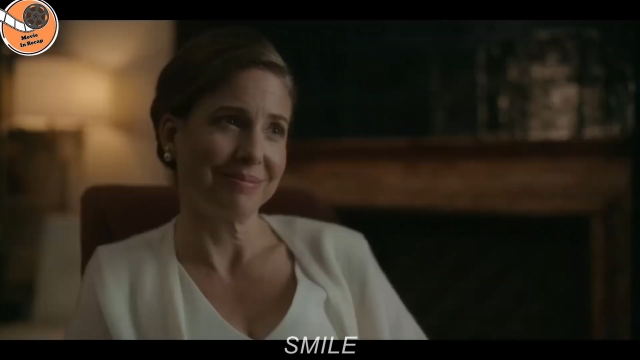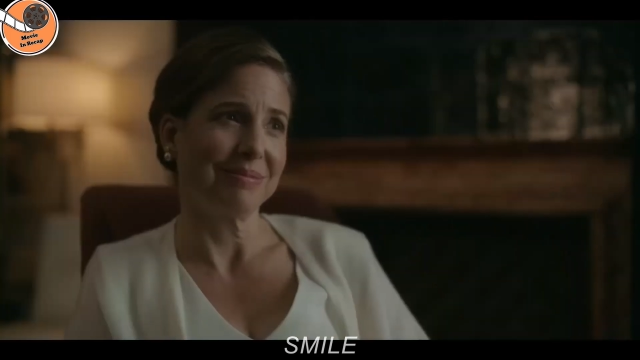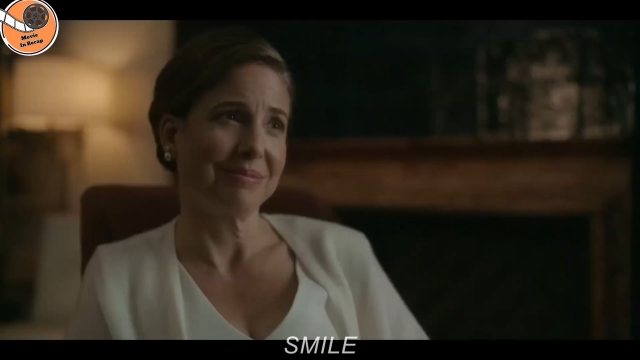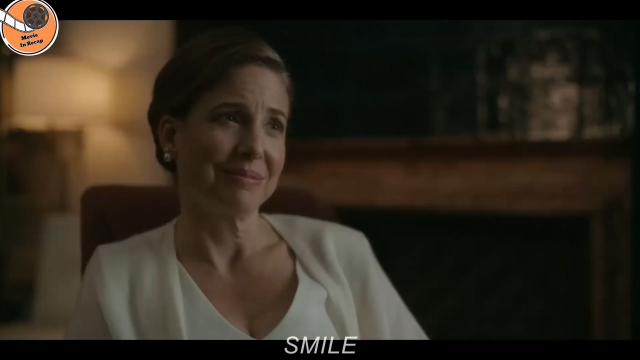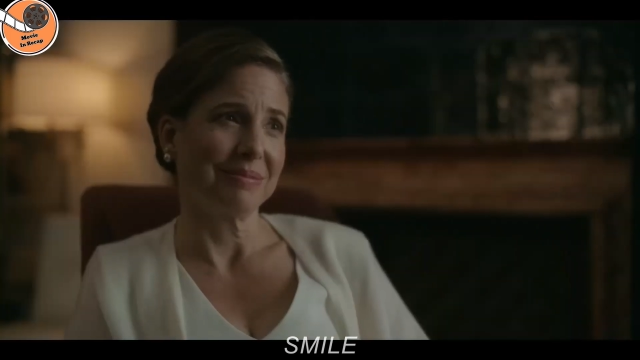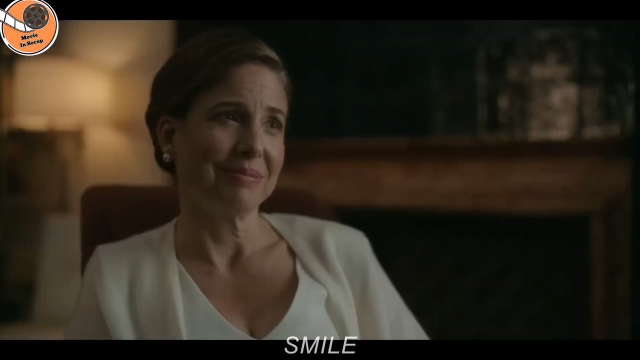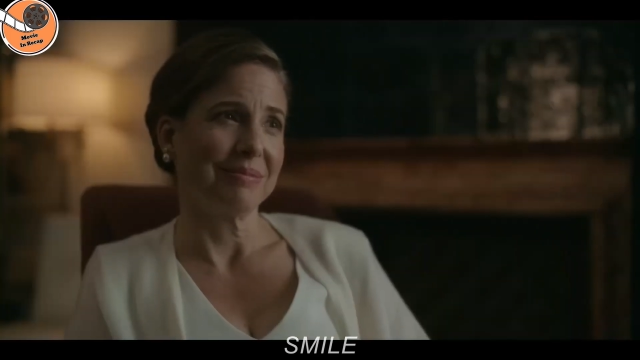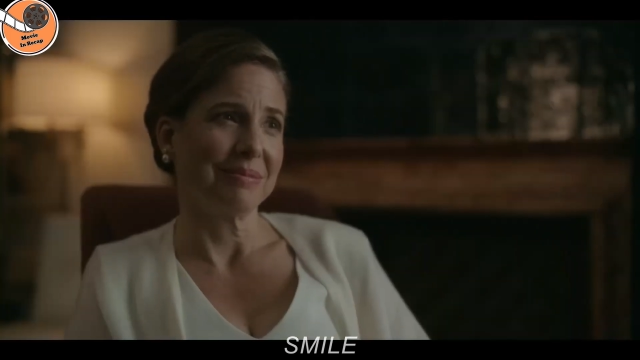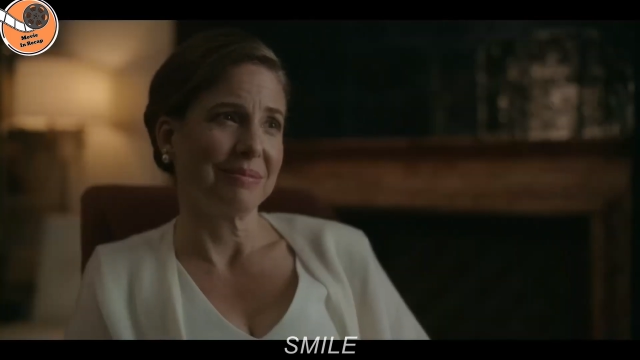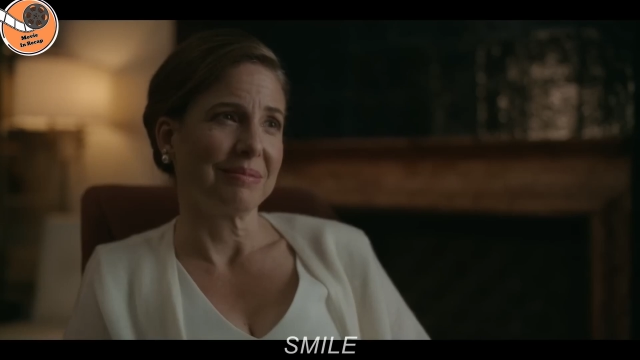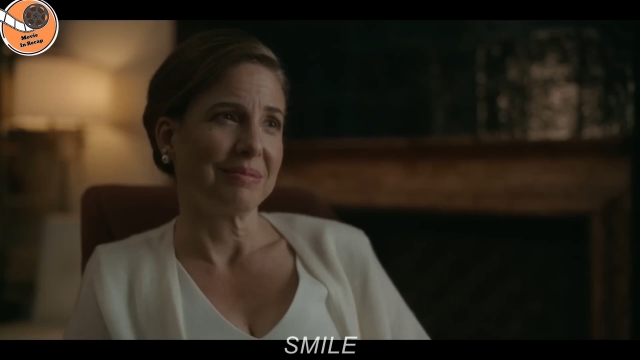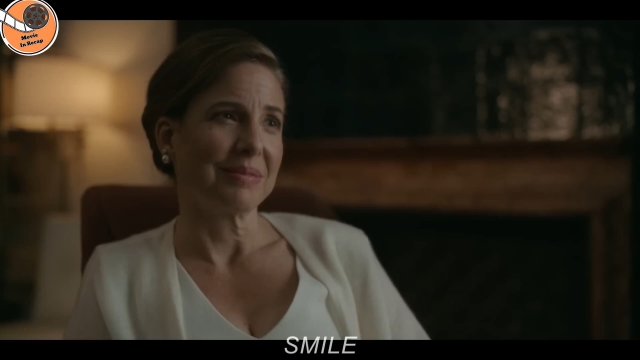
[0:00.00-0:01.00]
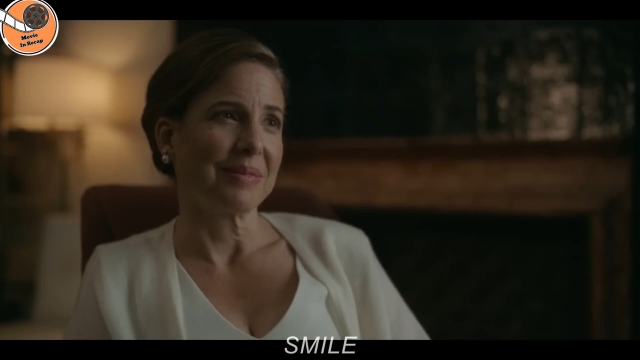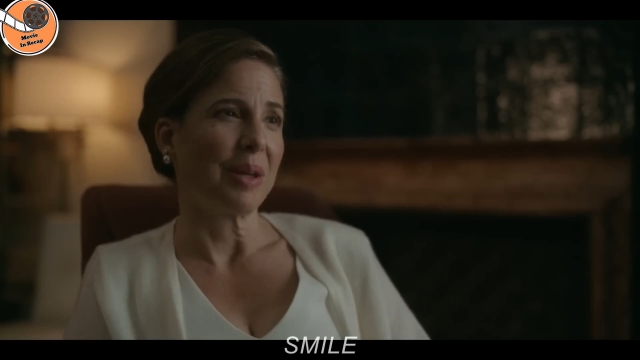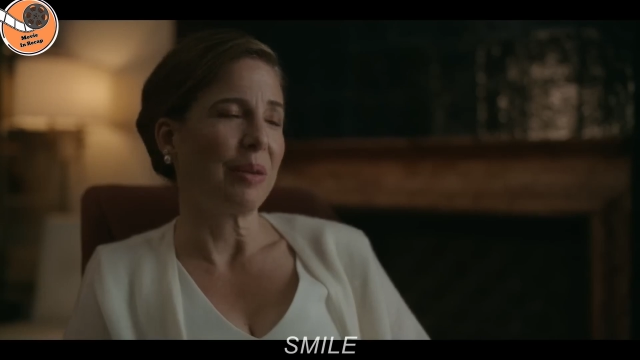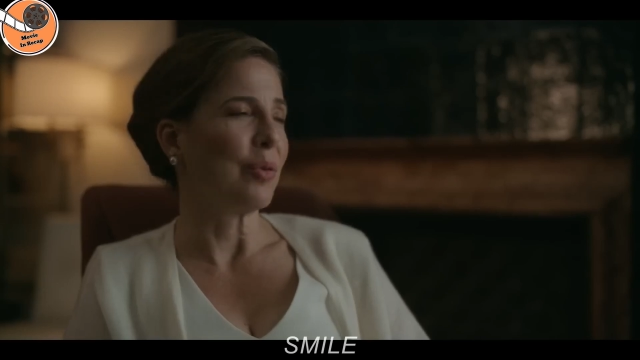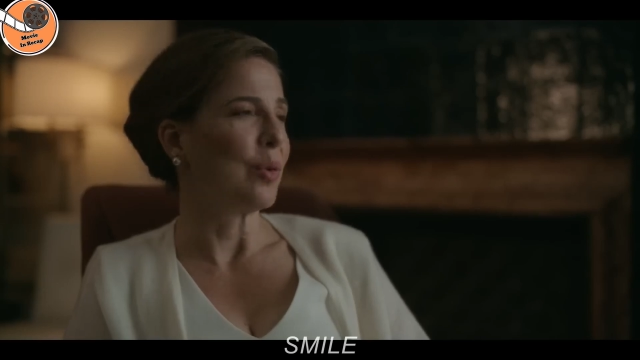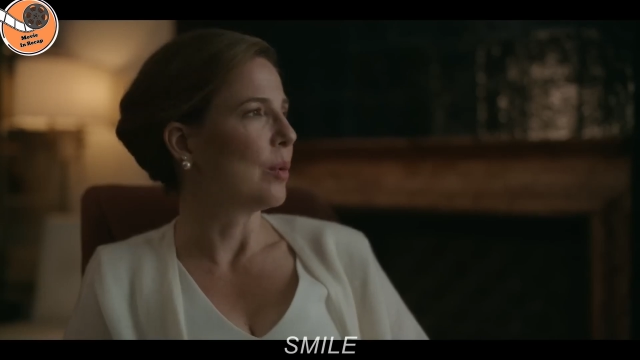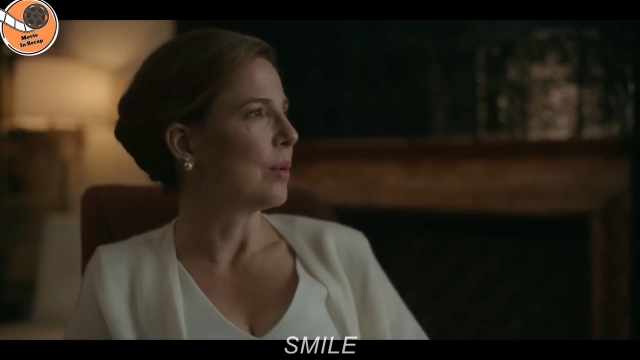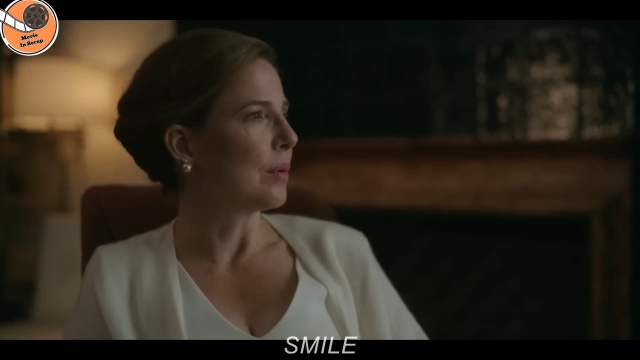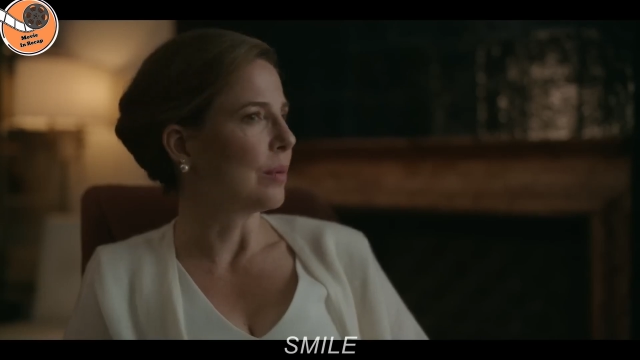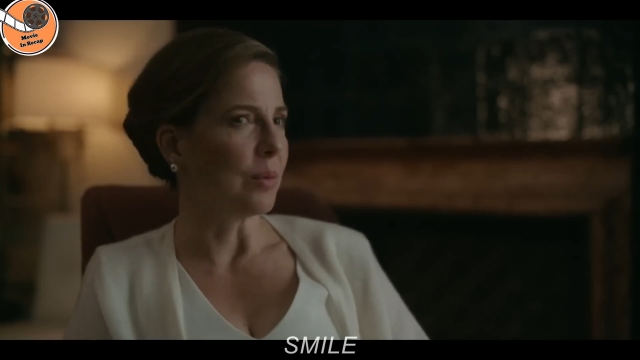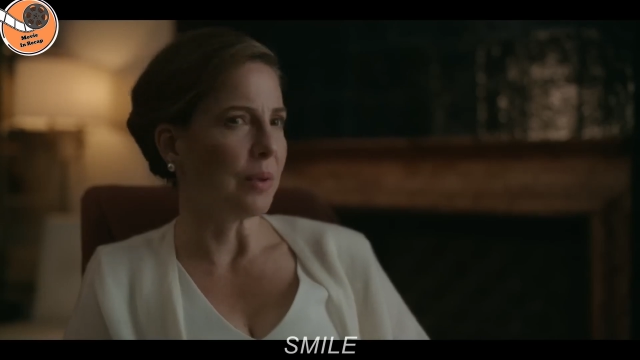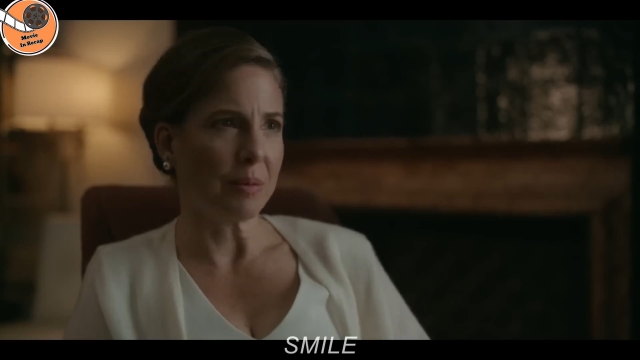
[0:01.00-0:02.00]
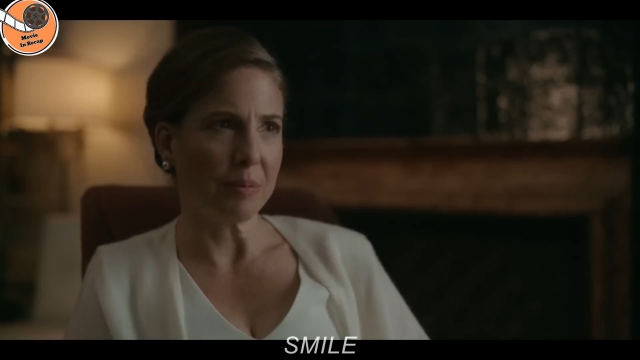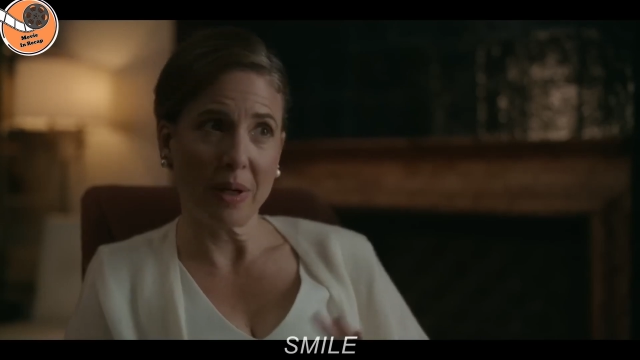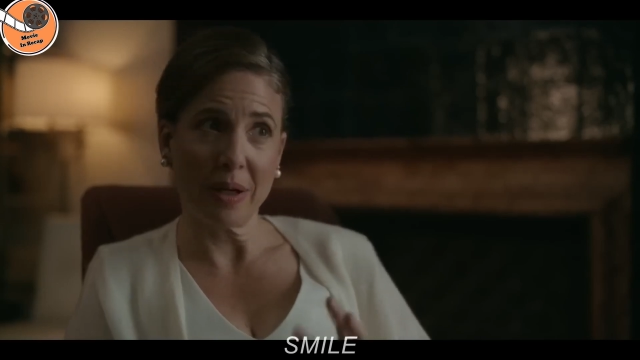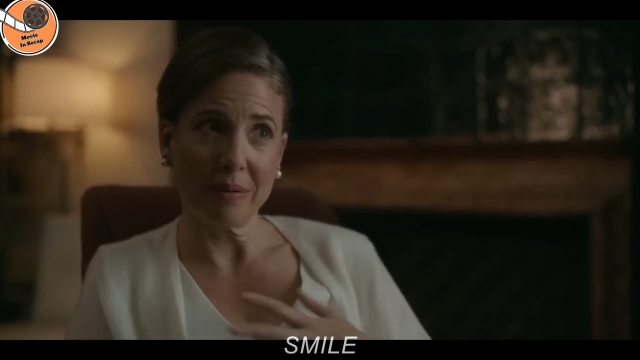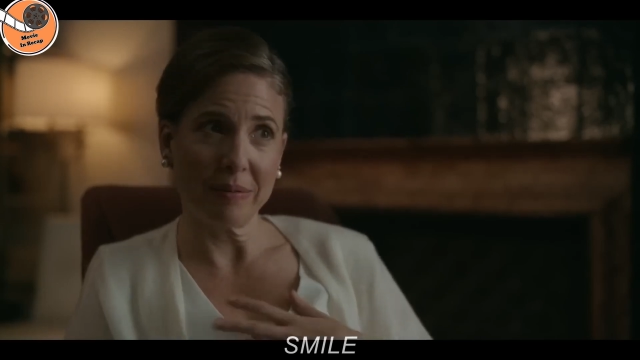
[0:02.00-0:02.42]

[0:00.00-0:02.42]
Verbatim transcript: On the weekend, Rose attends her nephew's birthday